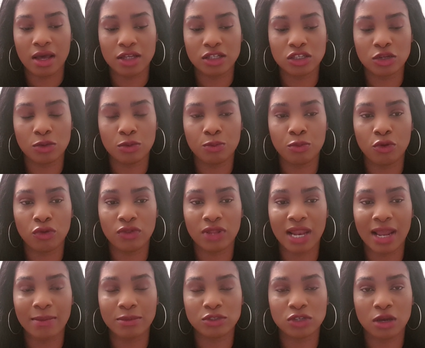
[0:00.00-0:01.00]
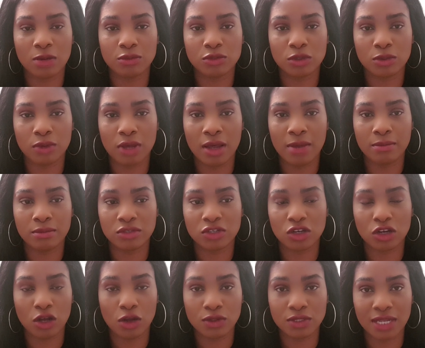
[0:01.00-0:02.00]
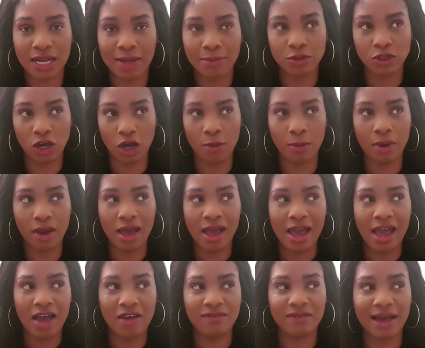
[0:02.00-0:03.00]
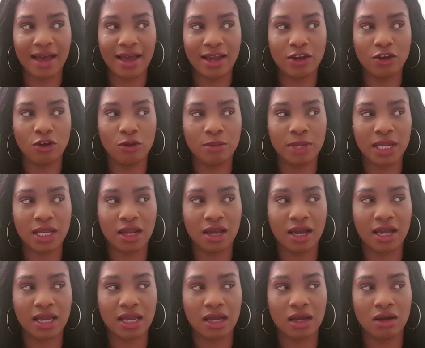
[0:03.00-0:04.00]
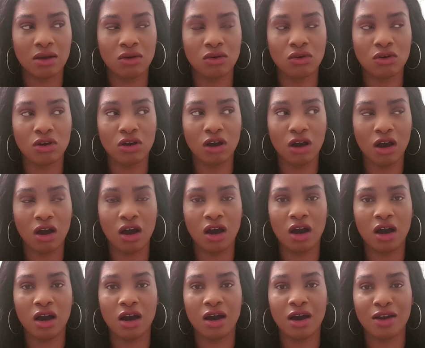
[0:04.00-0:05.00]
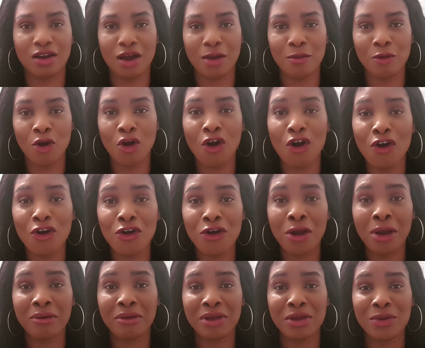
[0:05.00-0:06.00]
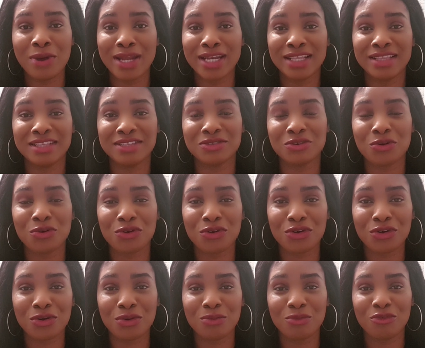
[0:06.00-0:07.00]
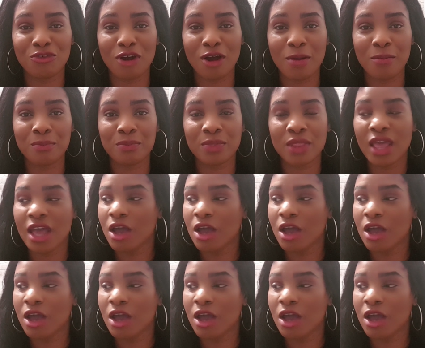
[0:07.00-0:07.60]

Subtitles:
to put the laptop to close the laptop, I felt a little bit like, oh God, I'm hungry. Where did this hunger come from?